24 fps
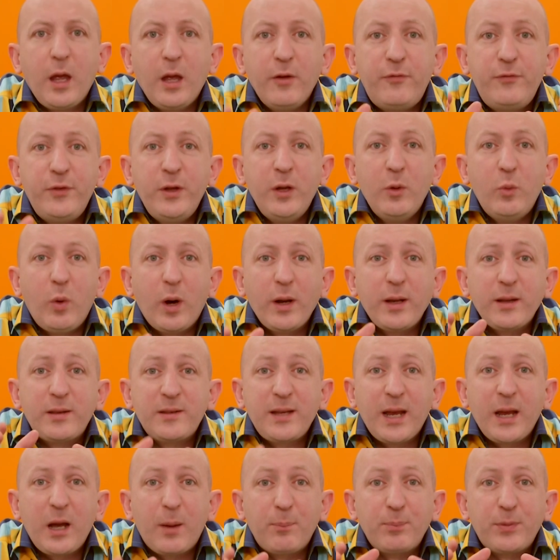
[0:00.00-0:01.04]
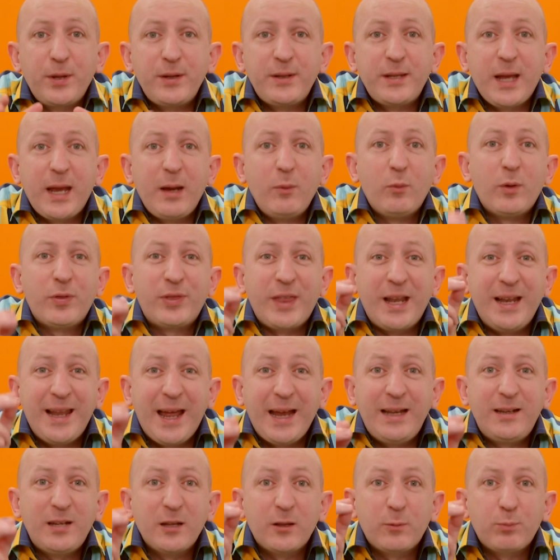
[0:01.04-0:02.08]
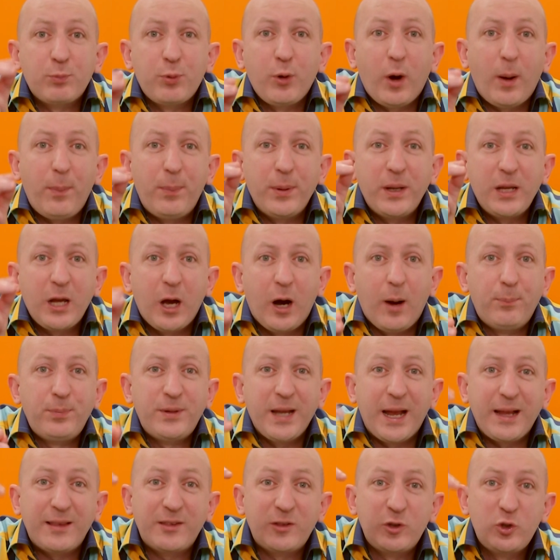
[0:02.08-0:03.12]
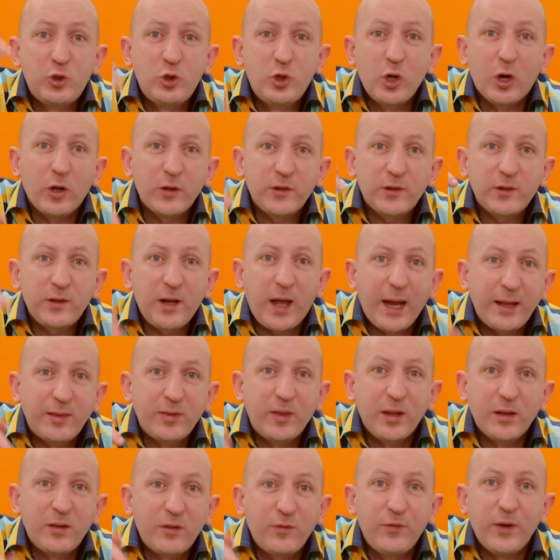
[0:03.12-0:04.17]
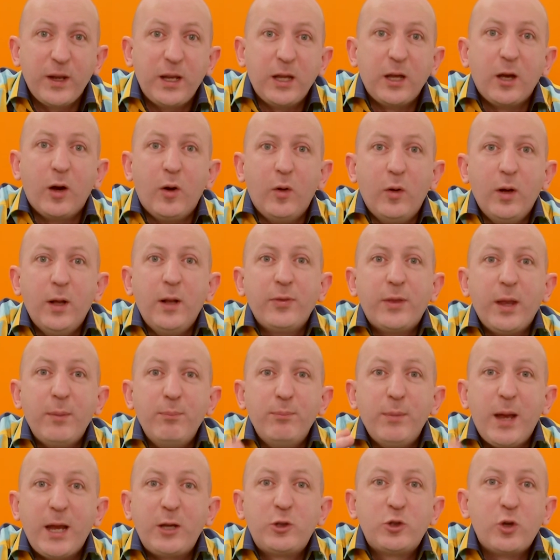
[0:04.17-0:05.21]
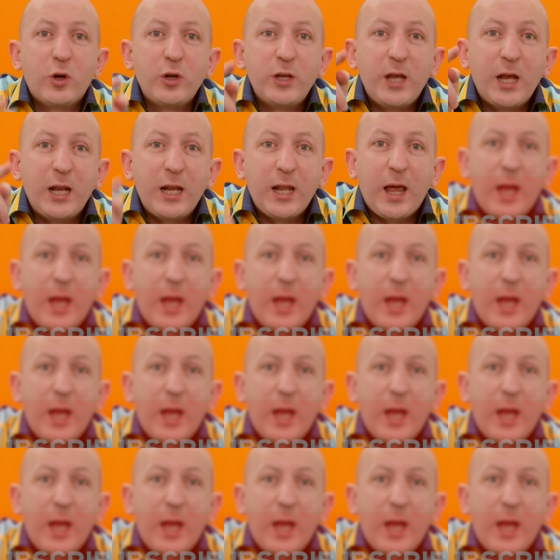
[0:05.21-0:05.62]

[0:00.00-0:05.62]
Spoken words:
If you want to stay up to date with the latest property updates just like this video, then make sure you